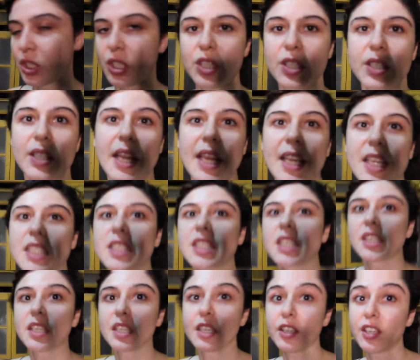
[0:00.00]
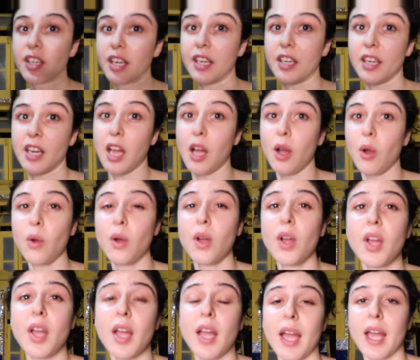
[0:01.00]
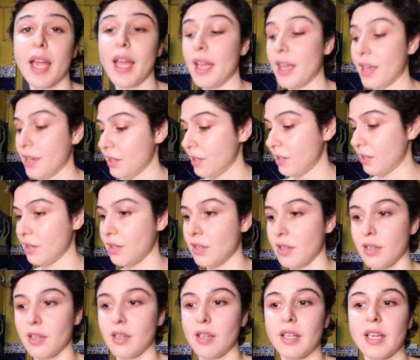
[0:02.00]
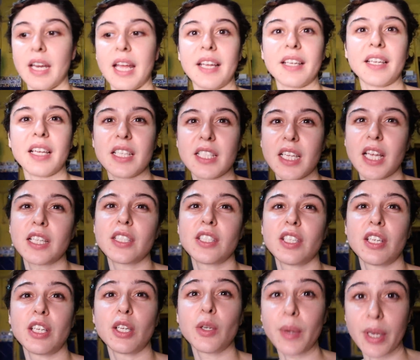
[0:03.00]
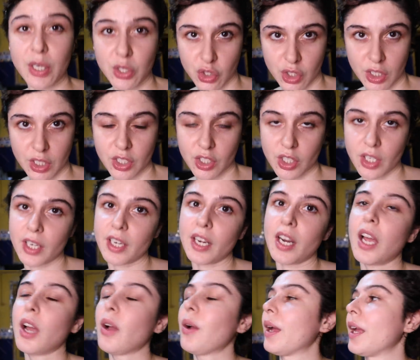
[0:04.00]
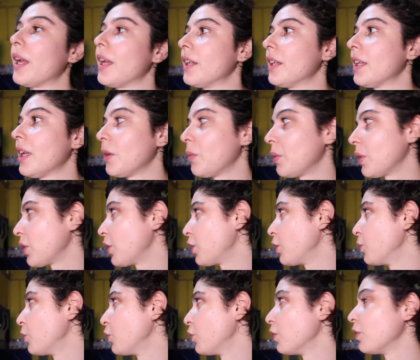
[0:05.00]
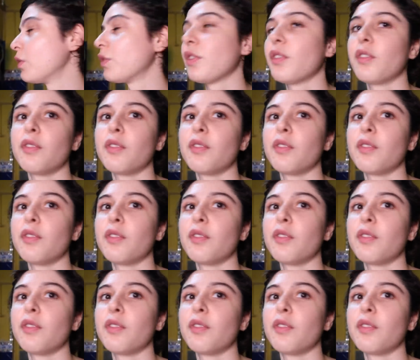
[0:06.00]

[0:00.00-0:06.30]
just like sitting right now. And uh, Anaita's answering questions right now, and then we're gonna move